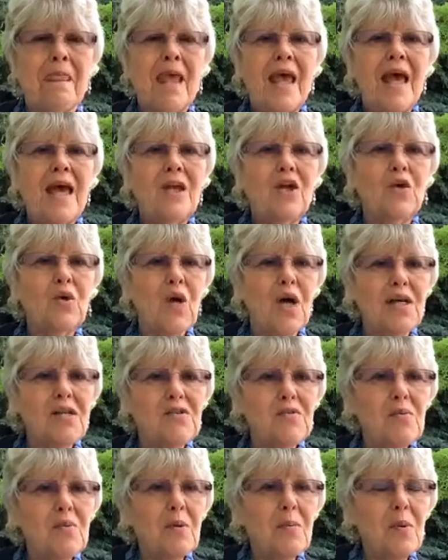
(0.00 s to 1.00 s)
And across
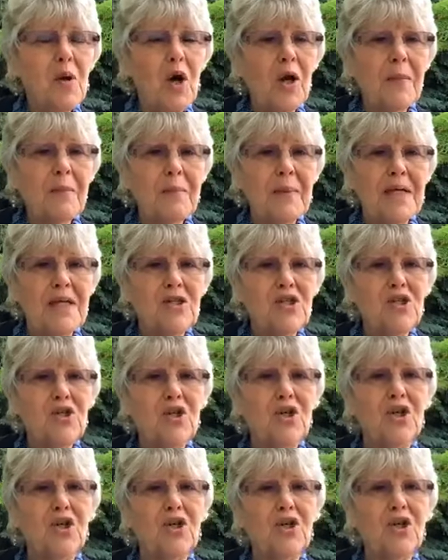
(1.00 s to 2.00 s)
from the park bench, you're
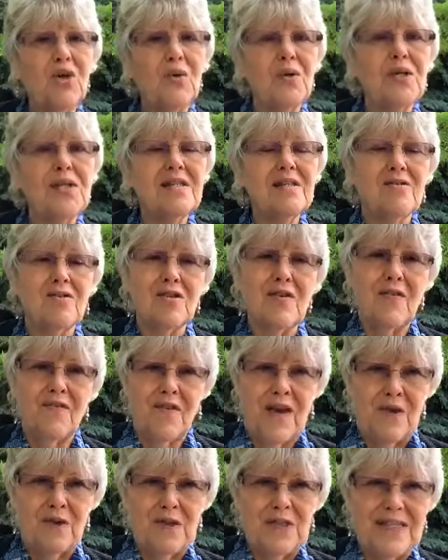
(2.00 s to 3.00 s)
going to notice there's a
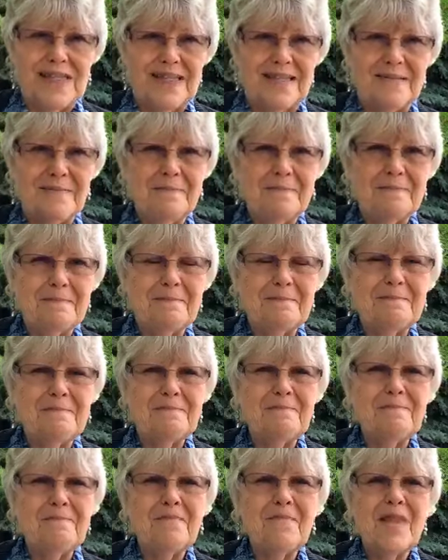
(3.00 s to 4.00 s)
fountain.
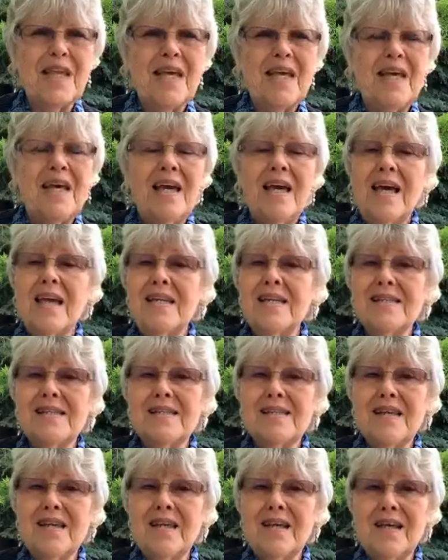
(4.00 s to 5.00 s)
And
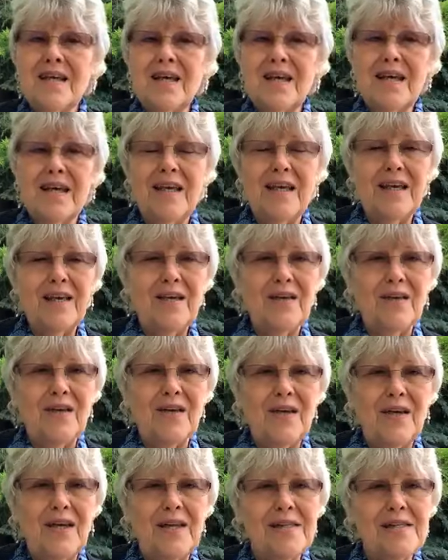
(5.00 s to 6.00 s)
it's it,
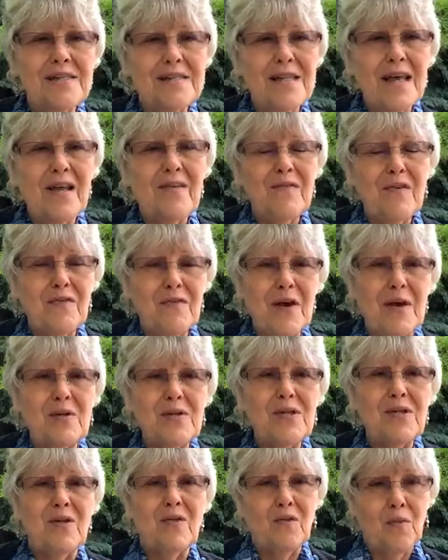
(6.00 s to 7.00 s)
instead of a
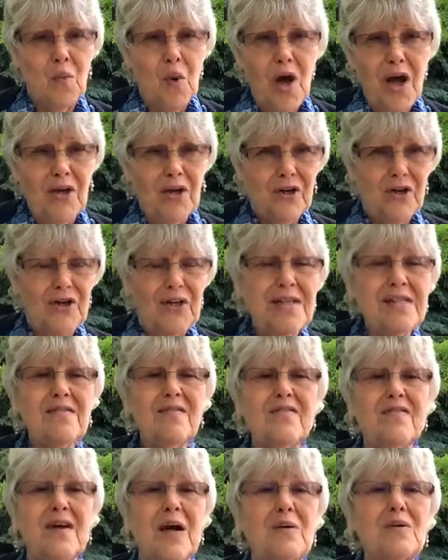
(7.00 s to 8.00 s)
fountain of water, it's a
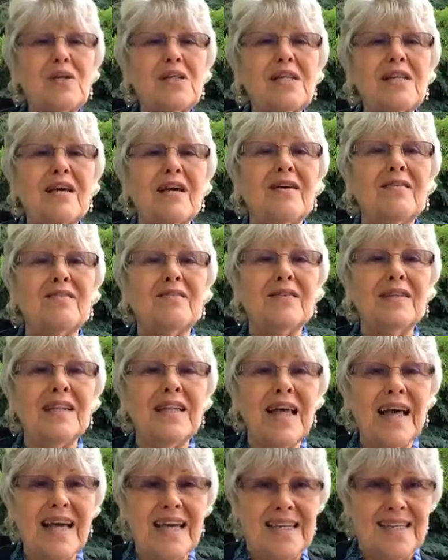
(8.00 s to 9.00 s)
fountain of
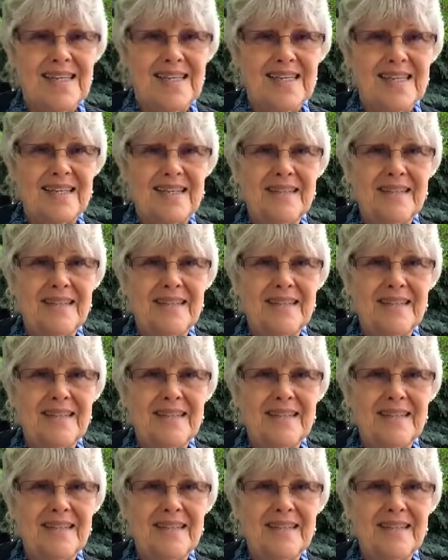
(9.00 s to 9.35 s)
light.